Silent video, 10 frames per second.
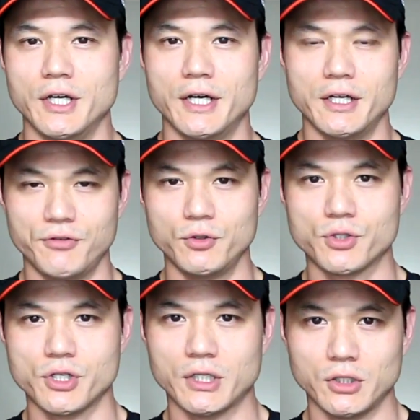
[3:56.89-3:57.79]
If you
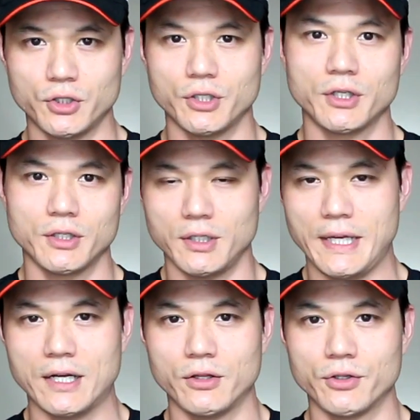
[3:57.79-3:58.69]
start looking
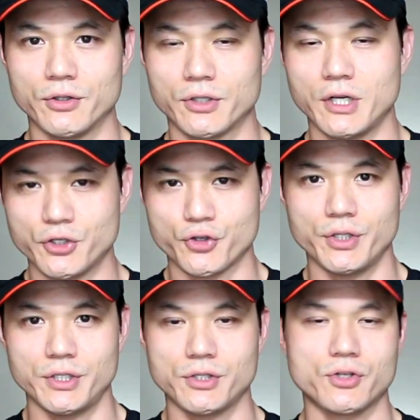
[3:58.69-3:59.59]
at other
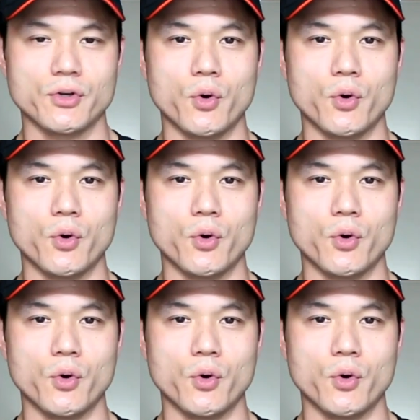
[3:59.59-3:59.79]
countries